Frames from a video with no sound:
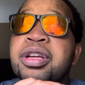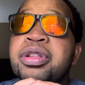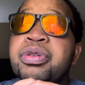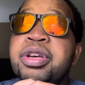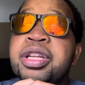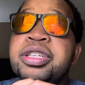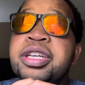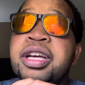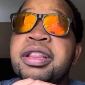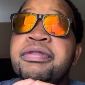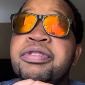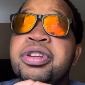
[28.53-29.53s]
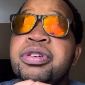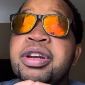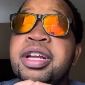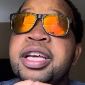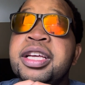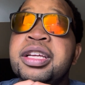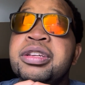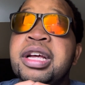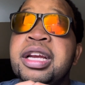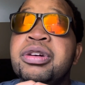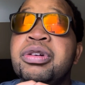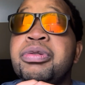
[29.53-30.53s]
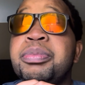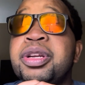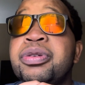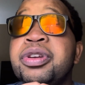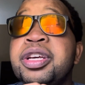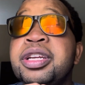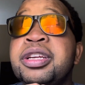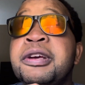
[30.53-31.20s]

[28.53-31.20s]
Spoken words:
you can share the video, like it, and comment on it.